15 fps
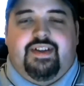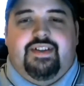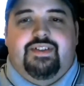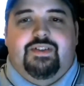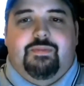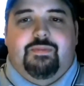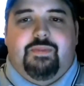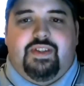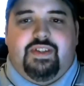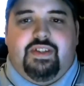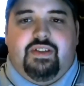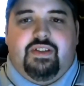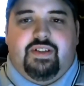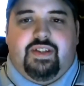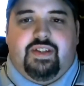It took me a
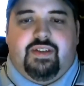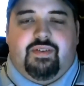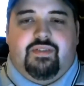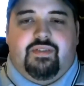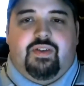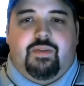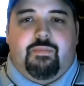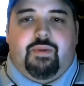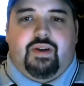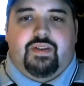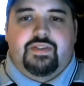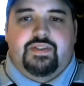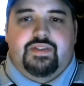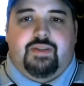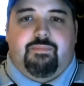year to get rid of all the
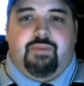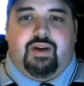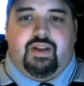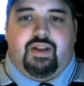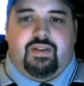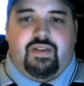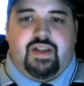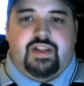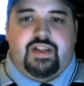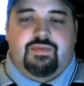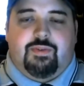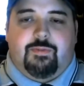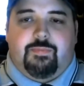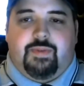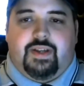bottles that I bought out of that
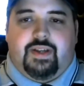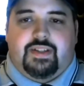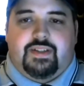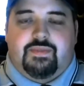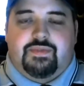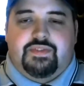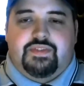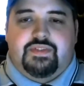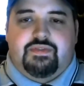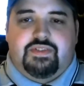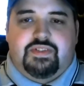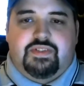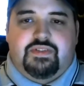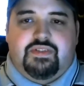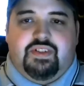12-pack. That was
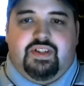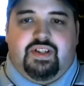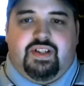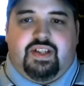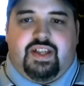just, ugh.